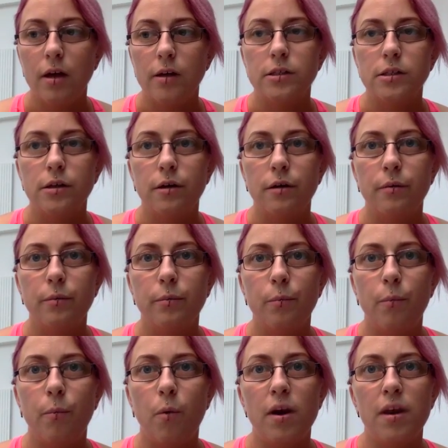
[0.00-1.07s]
So,
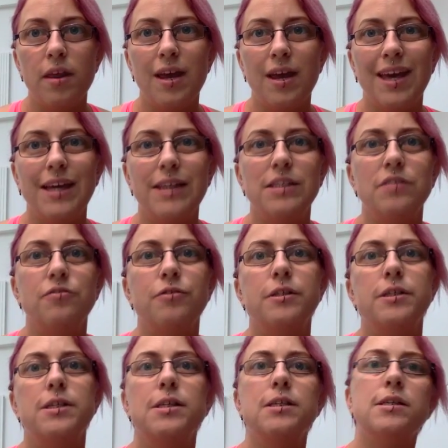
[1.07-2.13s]
what are the key
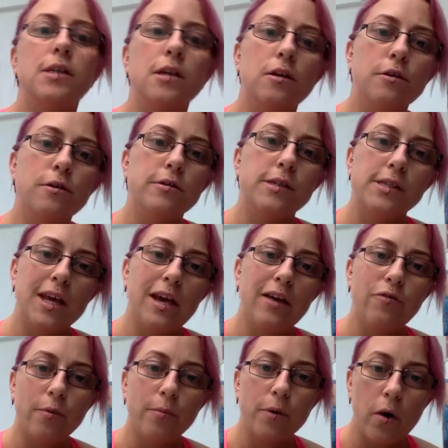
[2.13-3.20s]
differences that you see
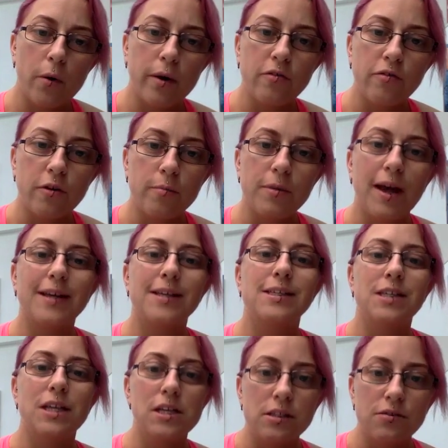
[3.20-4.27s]
from going from like
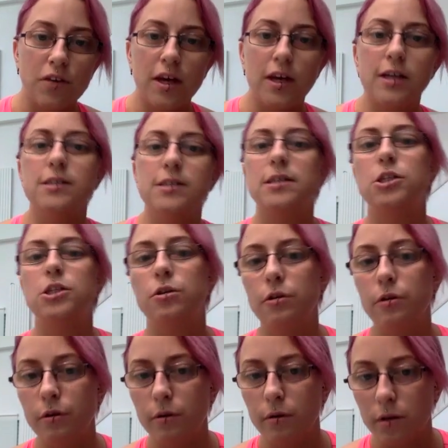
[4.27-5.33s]
six figures
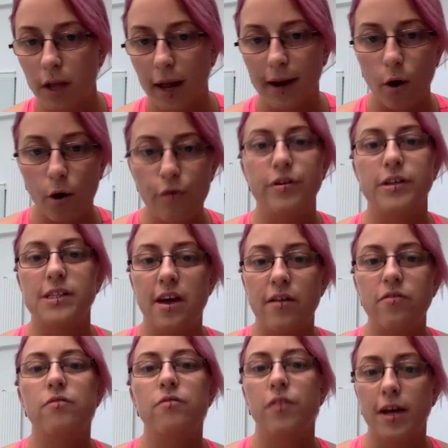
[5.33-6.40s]
to like over
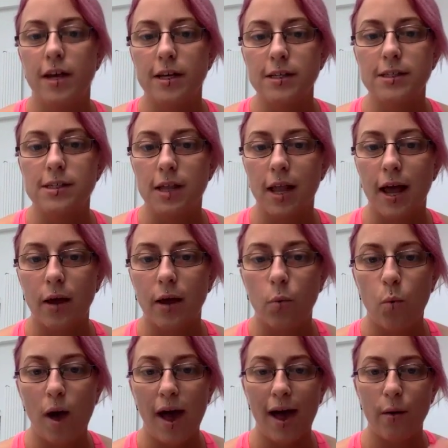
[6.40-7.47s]
seven figures? Like,
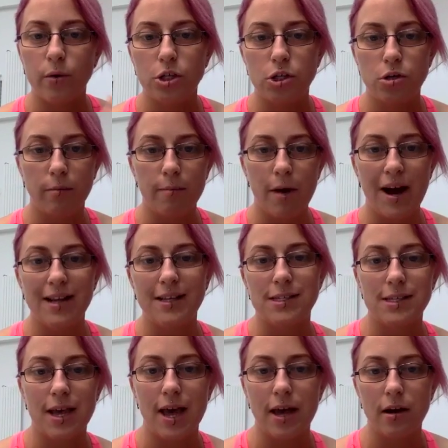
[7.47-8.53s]
where was your
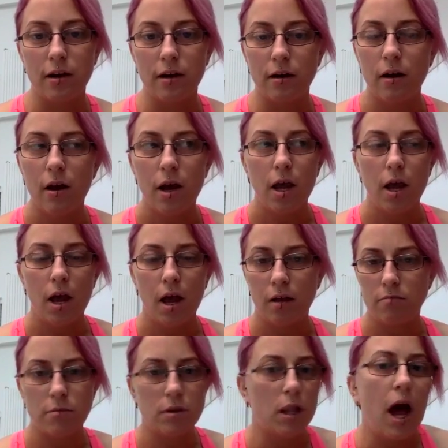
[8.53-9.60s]
mindset and
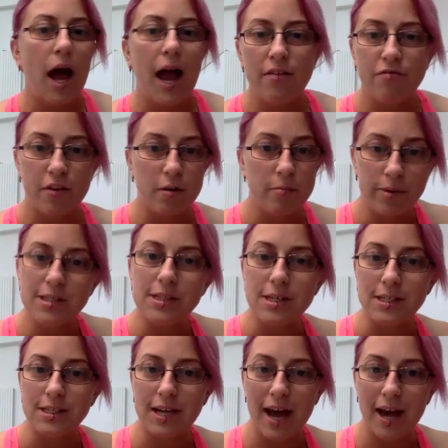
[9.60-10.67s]
life and
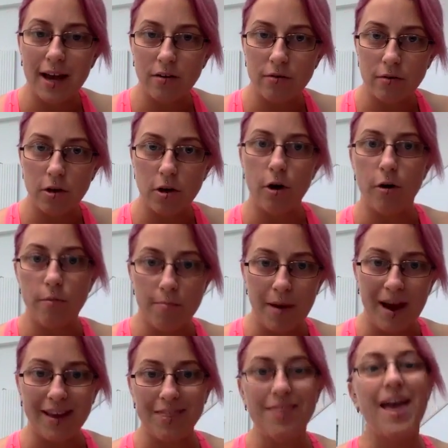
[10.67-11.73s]
business at, you know,
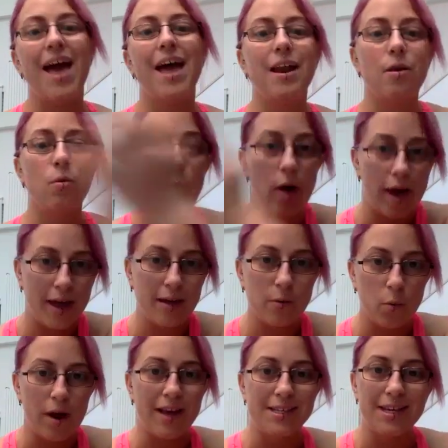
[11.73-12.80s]
back then, and where
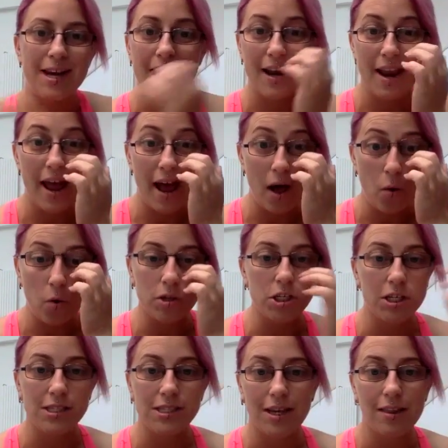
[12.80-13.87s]
where's it at now? What do
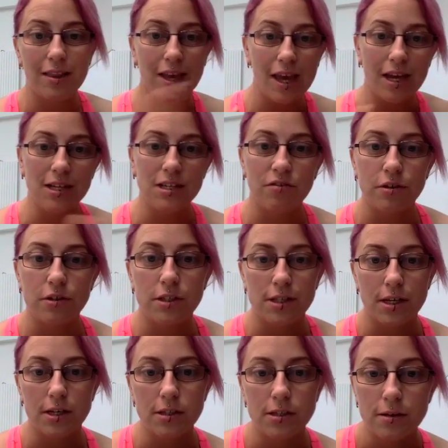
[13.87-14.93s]
you see the key
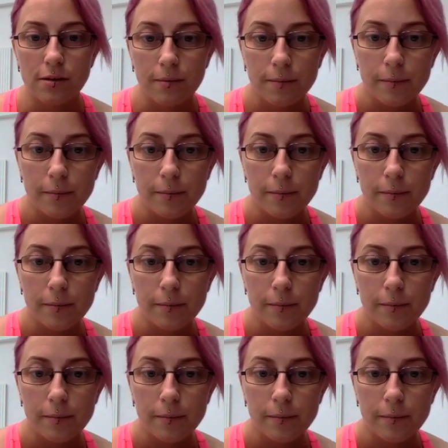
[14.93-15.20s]
differences?